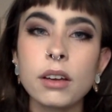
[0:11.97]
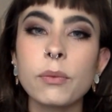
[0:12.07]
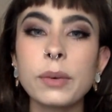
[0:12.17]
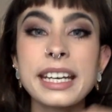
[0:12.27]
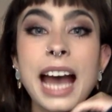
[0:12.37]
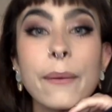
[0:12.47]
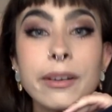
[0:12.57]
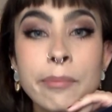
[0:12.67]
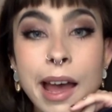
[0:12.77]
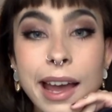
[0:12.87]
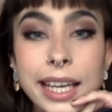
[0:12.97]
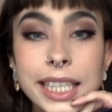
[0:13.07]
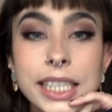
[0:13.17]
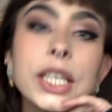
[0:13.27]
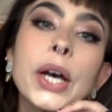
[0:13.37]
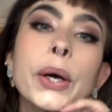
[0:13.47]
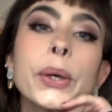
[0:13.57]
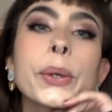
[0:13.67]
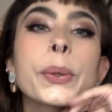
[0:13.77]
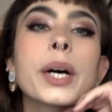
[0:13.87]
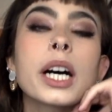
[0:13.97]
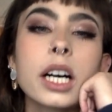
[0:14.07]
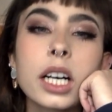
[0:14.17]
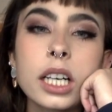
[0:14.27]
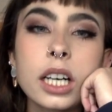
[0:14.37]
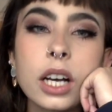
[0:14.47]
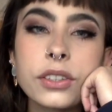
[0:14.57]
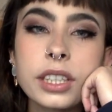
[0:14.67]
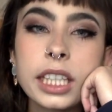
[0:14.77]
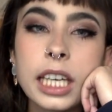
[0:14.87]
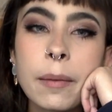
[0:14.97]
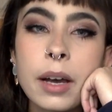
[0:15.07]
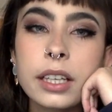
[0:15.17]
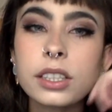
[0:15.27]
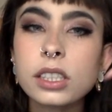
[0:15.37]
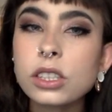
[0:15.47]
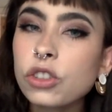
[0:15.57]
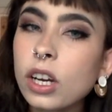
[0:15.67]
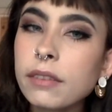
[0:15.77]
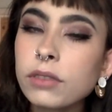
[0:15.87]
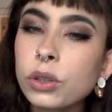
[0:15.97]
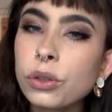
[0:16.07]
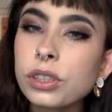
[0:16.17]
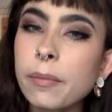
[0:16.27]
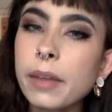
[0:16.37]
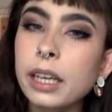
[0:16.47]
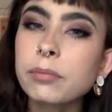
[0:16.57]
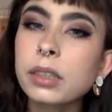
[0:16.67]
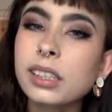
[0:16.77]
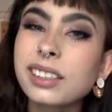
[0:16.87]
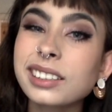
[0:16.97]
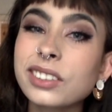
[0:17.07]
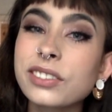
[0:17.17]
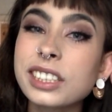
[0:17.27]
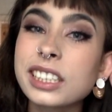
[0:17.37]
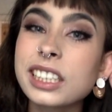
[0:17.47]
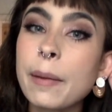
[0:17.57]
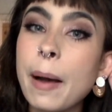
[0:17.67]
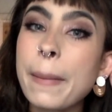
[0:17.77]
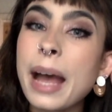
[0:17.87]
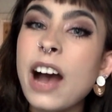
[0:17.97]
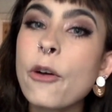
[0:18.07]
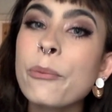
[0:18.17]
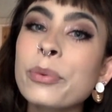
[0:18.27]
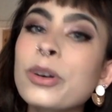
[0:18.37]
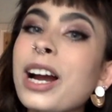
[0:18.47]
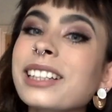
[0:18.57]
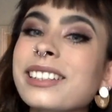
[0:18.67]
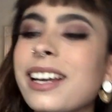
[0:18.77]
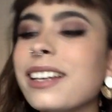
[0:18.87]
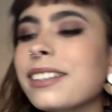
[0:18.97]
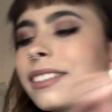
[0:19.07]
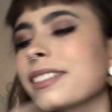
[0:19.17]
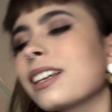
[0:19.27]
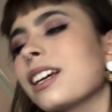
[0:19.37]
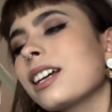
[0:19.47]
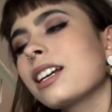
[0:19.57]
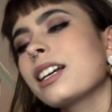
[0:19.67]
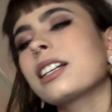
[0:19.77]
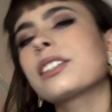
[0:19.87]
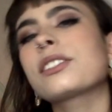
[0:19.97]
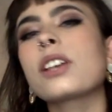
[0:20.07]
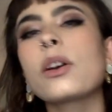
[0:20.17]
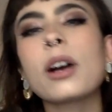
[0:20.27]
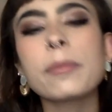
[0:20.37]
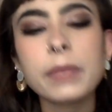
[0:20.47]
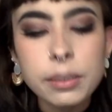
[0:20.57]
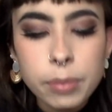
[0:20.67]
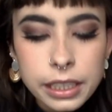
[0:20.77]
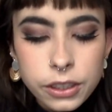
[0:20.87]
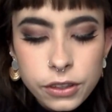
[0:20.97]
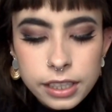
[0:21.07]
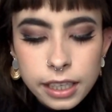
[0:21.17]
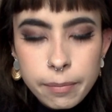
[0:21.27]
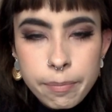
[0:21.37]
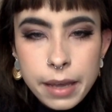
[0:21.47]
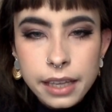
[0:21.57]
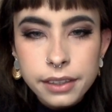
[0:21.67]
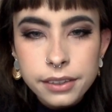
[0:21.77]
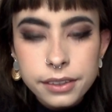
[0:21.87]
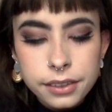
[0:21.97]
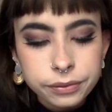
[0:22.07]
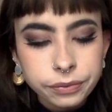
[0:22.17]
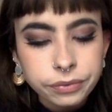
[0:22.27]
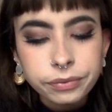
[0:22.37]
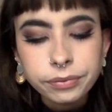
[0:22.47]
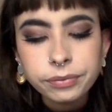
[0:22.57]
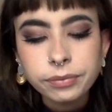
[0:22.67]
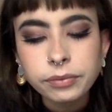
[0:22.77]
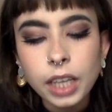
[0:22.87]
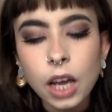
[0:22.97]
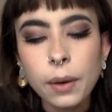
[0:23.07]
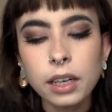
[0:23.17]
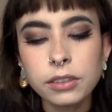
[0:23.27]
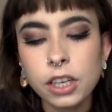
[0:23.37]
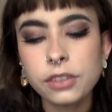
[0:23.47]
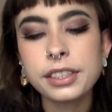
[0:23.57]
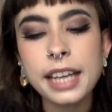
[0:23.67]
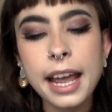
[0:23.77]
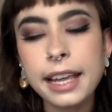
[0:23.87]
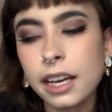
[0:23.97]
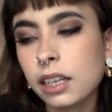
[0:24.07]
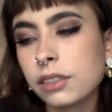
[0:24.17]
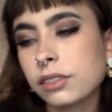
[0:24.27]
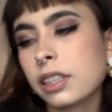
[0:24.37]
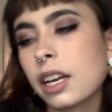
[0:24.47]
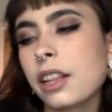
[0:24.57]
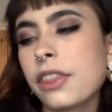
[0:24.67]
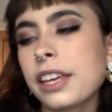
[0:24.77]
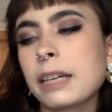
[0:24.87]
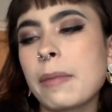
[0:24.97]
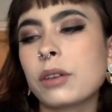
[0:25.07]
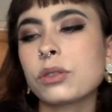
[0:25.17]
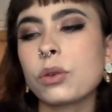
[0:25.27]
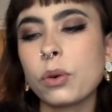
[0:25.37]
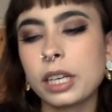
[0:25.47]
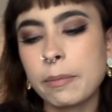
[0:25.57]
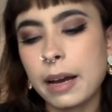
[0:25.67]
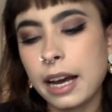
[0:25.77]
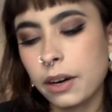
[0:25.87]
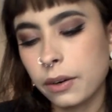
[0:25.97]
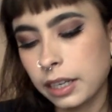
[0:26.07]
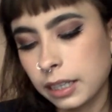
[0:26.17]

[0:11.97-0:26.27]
We're now in May, so I was thinking I might try and record something, but obviously I'm a bit out of practice, so I'm going to probably do this in bits. Oh well, so today I was going to kind of think about talking about,